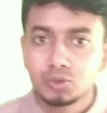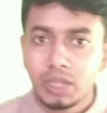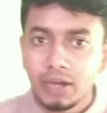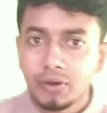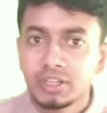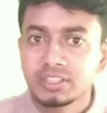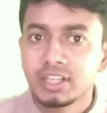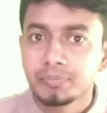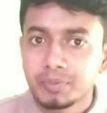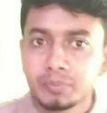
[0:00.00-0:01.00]
to award
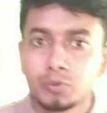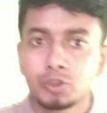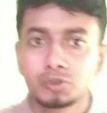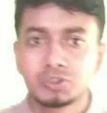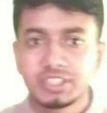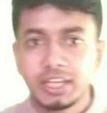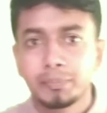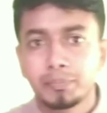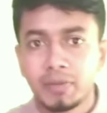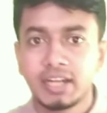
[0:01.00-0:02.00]
their people to
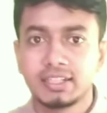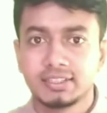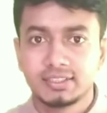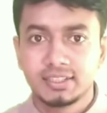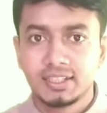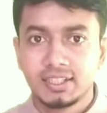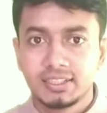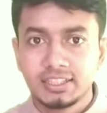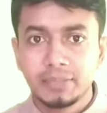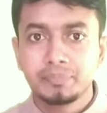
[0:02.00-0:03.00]
save money.
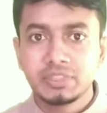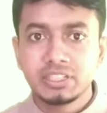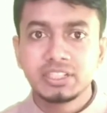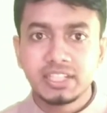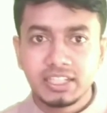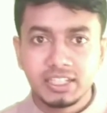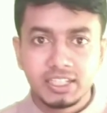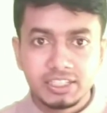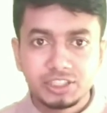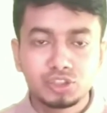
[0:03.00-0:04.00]
They built a
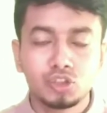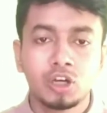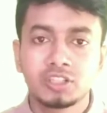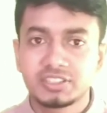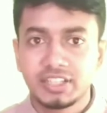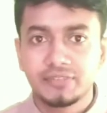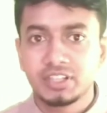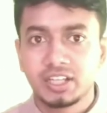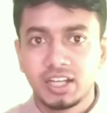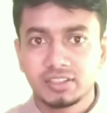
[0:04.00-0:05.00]
strong
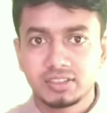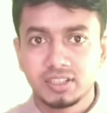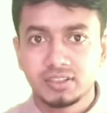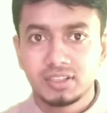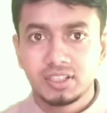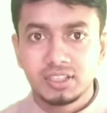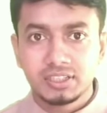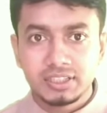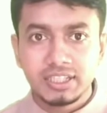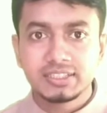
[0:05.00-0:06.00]
saving culture.
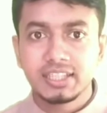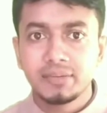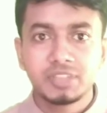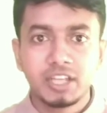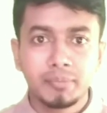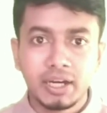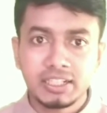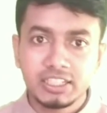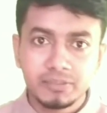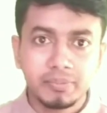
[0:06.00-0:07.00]
They saved their
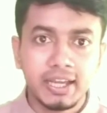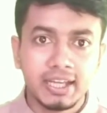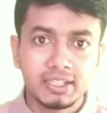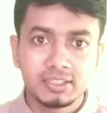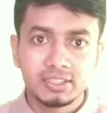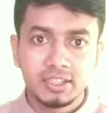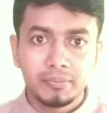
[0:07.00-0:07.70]
money in bank